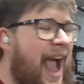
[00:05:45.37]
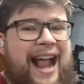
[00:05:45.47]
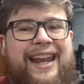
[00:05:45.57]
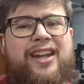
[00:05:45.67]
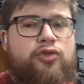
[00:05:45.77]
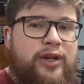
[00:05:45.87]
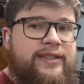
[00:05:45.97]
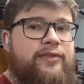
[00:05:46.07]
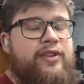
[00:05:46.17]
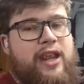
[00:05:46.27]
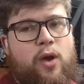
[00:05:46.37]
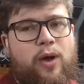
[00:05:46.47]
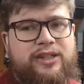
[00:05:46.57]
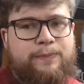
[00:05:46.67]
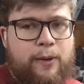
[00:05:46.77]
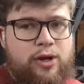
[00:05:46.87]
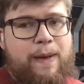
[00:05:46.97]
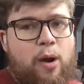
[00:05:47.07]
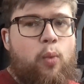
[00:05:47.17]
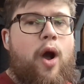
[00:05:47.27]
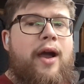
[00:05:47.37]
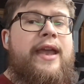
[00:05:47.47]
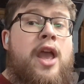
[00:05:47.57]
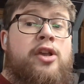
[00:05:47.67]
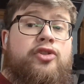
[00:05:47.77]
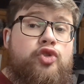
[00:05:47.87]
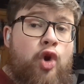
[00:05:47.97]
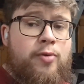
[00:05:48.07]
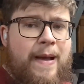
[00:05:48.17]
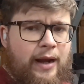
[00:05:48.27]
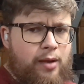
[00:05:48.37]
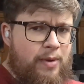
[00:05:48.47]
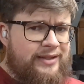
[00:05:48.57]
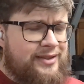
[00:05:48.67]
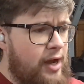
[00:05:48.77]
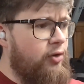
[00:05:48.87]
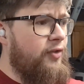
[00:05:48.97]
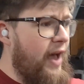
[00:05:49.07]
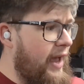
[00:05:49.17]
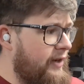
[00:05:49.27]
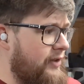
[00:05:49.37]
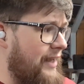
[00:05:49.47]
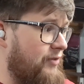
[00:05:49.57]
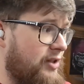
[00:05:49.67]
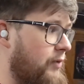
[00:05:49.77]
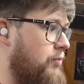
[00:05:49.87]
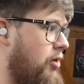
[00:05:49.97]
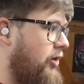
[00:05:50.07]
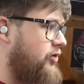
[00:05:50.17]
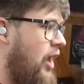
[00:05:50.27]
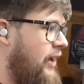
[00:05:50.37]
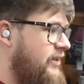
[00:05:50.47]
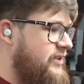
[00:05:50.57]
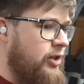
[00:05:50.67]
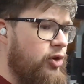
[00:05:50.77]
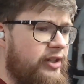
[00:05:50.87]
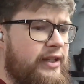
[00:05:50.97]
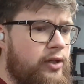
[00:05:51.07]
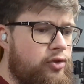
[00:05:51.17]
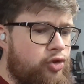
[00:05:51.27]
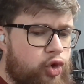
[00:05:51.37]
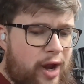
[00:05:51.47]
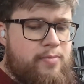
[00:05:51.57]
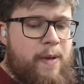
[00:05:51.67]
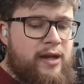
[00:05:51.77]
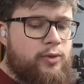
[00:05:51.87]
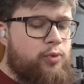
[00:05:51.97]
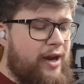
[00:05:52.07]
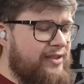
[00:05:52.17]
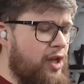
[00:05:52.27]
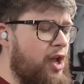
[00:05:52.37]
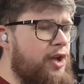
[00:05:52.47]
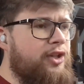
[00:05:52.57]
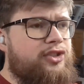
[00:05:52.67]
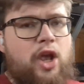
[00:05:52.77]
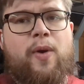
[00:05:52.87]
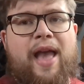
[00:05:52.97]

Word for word: And in a recent video, I spoke about why strongmen like myself and even some of the pros still continue to train bench press so